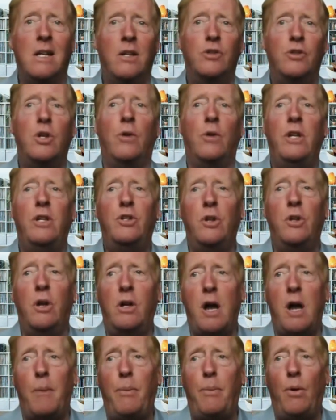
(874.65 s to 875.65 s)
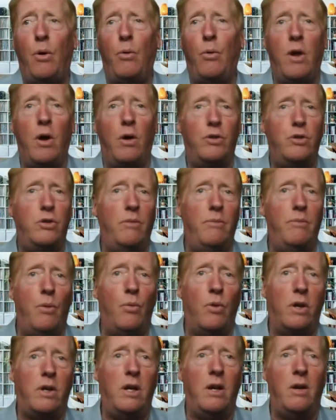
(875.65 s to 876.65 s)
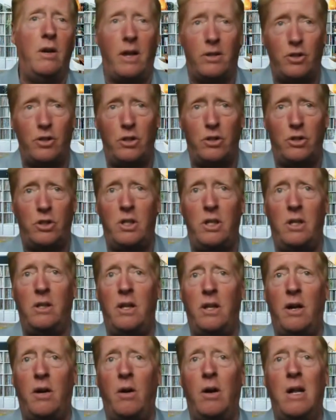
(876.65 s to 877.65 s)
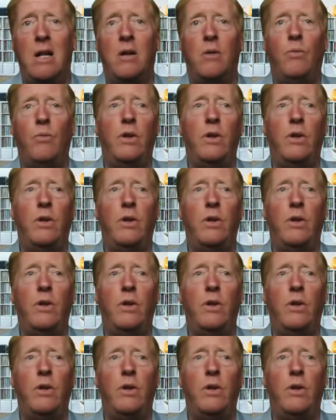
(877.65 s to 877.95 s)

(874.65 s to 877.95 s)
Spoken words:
So these are a couple. We also have been working, as you see in there,